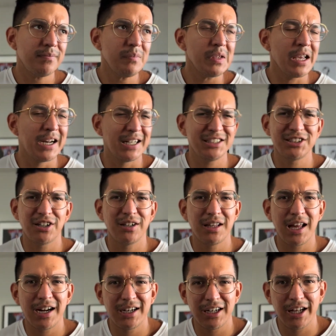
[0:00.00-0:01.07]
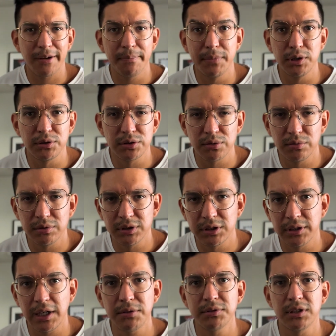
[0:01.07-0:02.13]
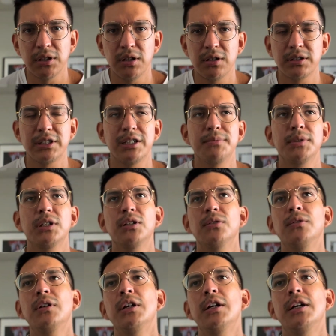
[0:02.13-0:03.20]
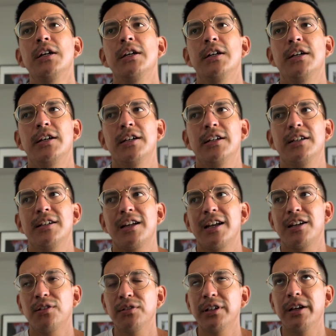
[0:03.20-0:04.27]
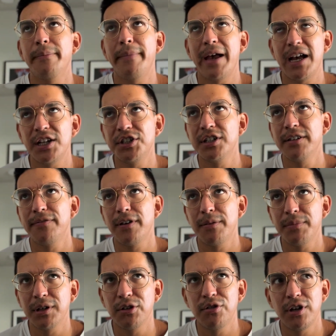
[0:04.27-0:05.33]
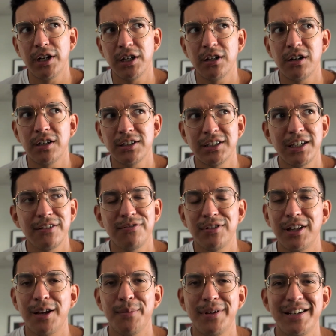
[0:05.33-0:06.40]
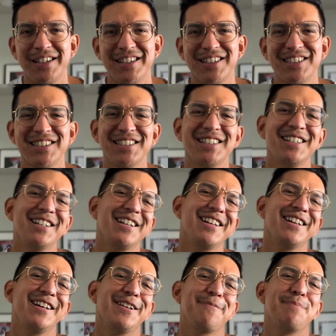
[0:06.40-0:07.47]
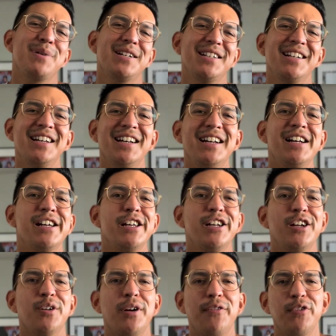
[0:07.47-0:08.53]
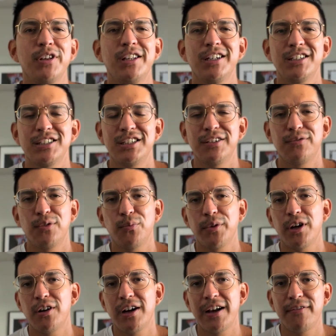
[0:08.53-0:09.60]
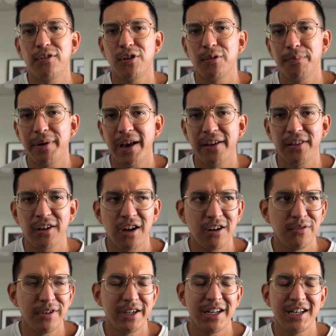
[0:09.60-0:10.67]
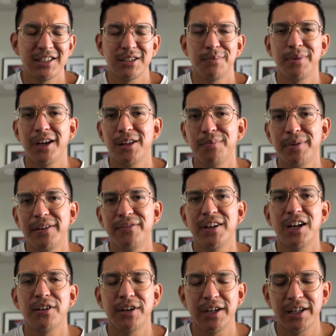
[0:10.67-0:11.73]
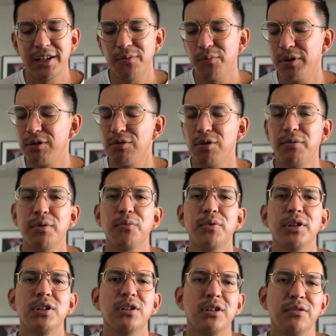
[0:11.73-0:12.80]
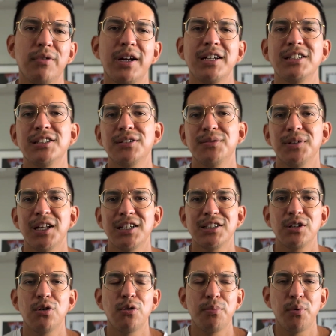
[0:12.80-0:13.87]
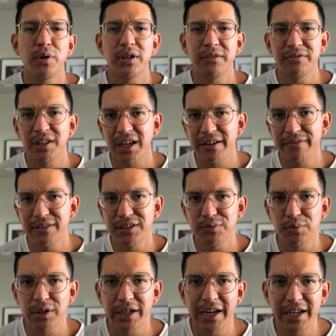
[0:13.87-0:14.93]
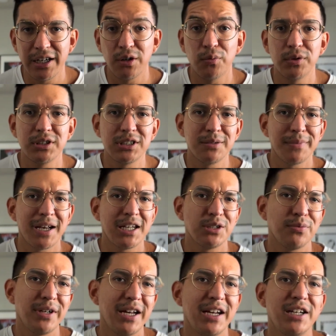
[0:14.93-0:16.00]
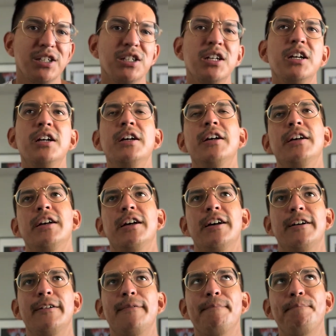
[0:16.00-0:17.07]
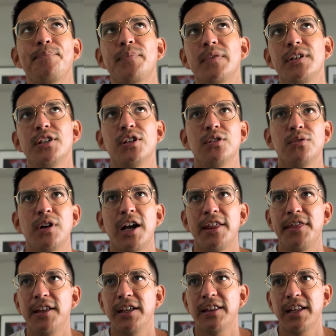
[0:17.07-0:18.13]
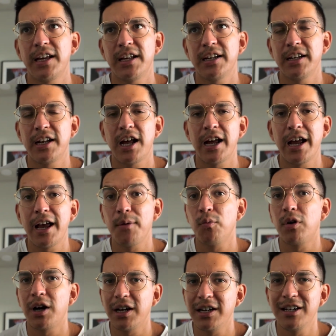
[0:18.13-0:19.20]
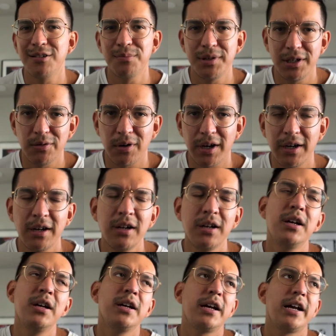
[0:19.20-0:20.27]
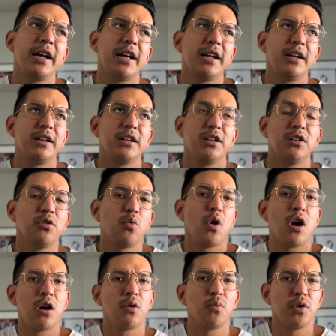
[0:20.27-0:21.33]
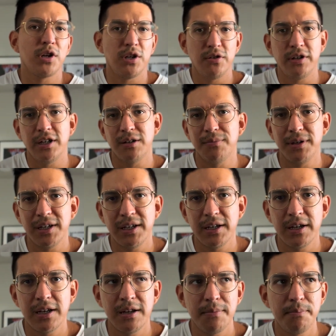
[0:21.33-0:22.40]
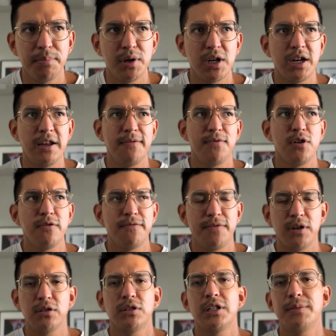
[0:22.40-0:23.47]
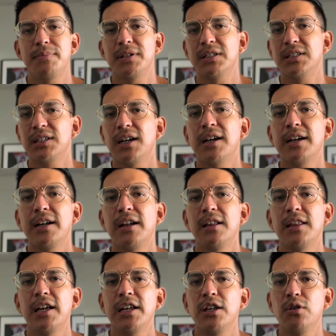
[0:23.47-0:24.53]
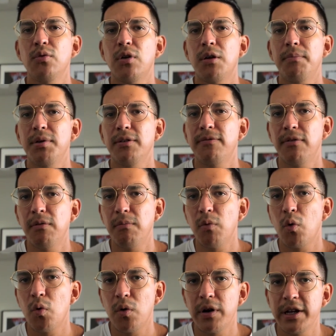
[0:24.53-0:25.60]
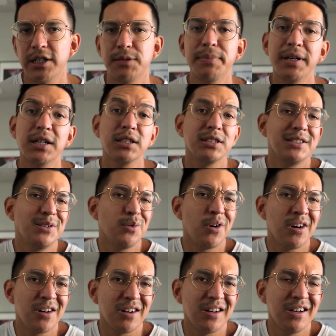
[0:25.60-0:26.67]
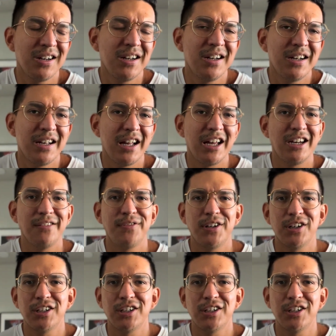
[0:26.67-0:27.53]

And I started that in middle school. So that was a long time ago. I can only imagine if I've been creating content for that many years. But, everything is different. We all have our own path. God already has our path paved out, and then we grow and we learn, right? So that's the whole point of life, is we're gaining wisdom as we age. So I think that I am where I need to be, right? And you are where you need to be. But if you feel deep inside that you are built for more, it's because you are. And if you're